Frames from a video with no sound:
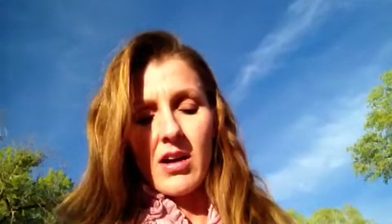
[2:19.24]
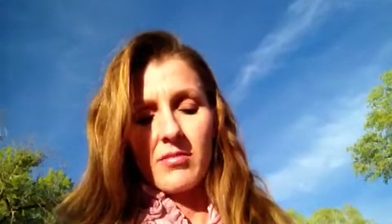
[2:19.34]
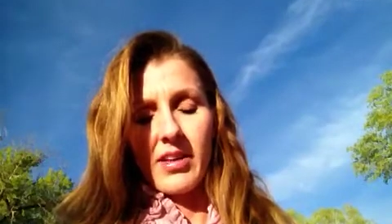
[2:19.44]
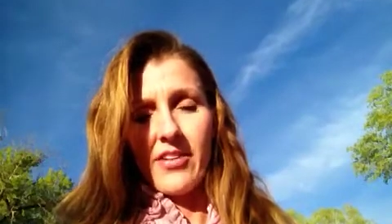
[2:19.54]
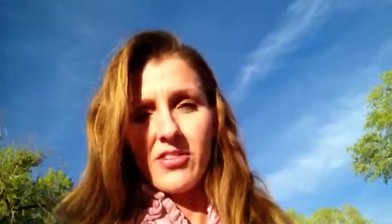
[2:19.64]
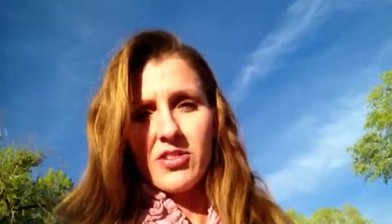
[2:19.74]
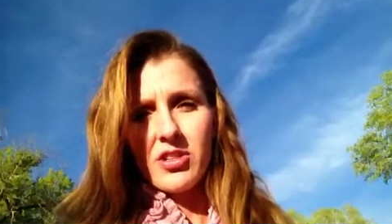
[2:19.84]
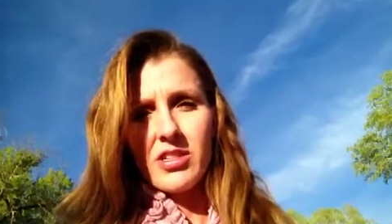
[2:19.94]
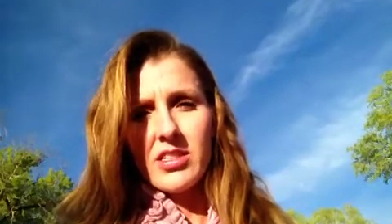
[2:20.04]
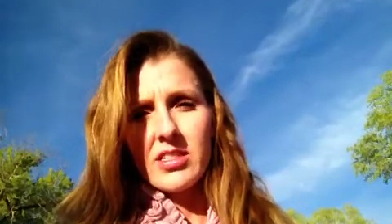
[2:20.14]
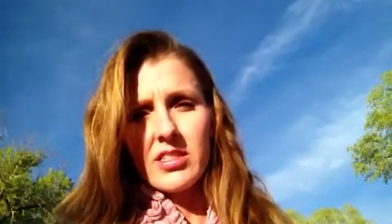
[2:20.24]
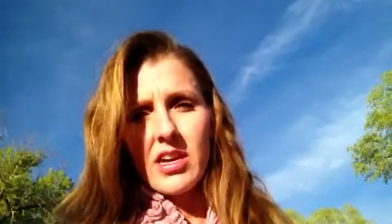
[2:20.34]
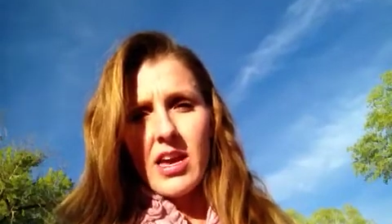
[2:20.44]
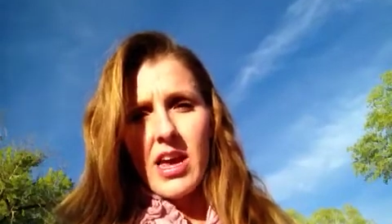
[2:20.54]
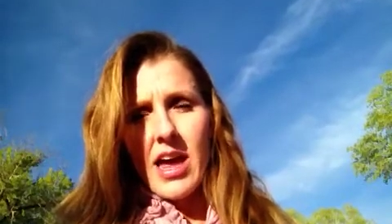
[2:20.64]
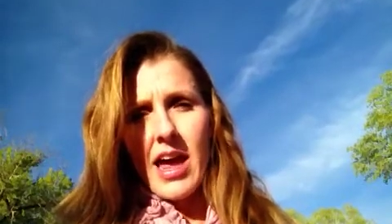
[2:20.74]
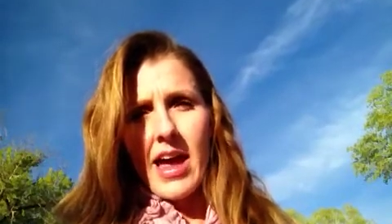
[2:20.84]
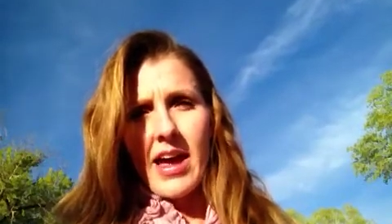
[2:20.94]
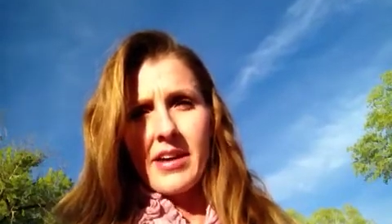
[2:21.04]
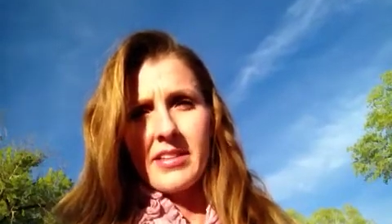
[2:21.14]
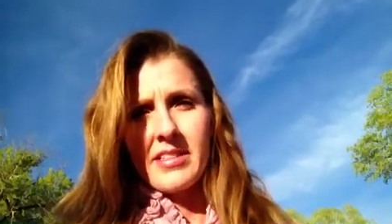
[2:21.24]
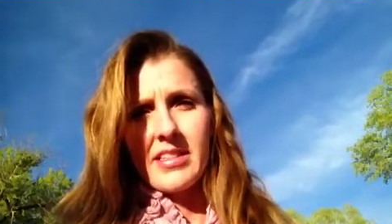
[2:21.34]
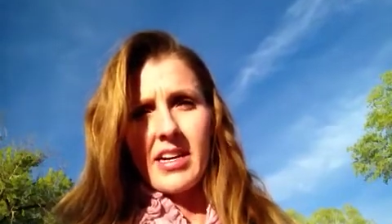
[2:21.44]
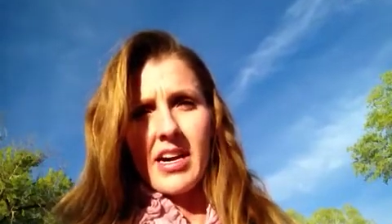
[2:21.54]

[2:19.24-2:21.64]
life insurance, and